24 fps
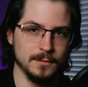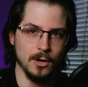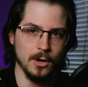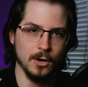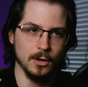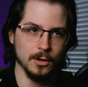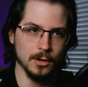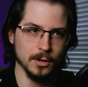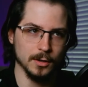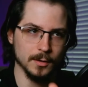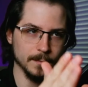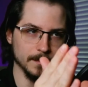
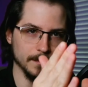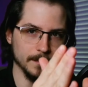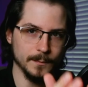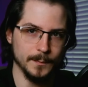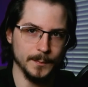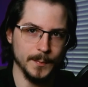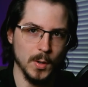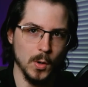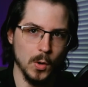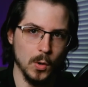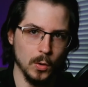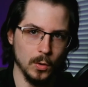arm
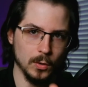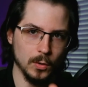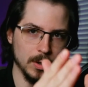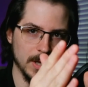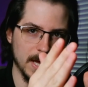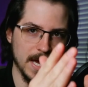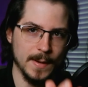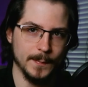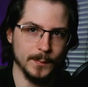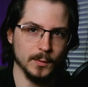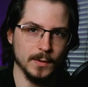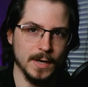pole
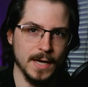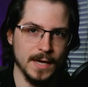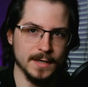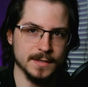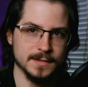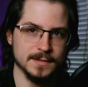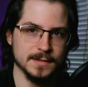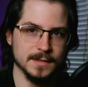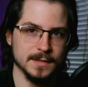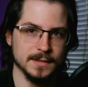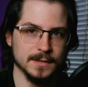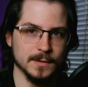
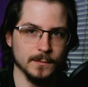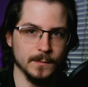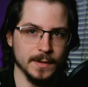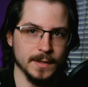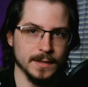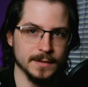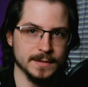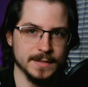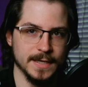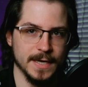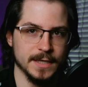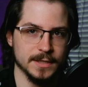apparatus thing that we
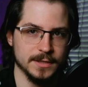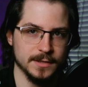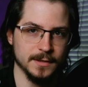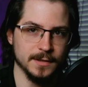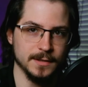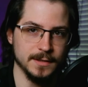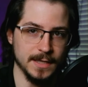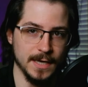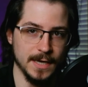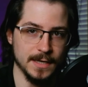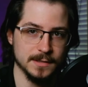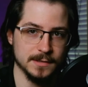attach to the
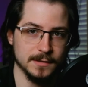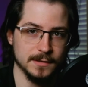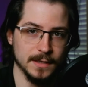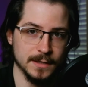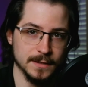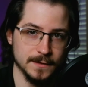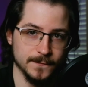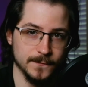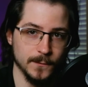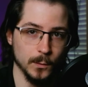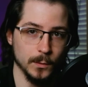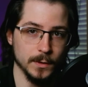desk, that's
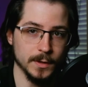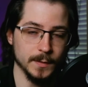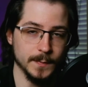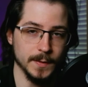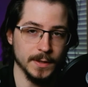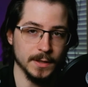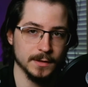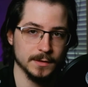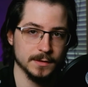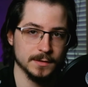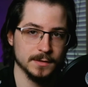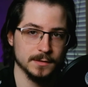
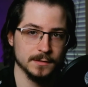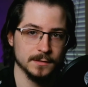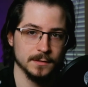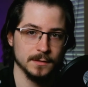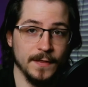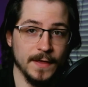$40.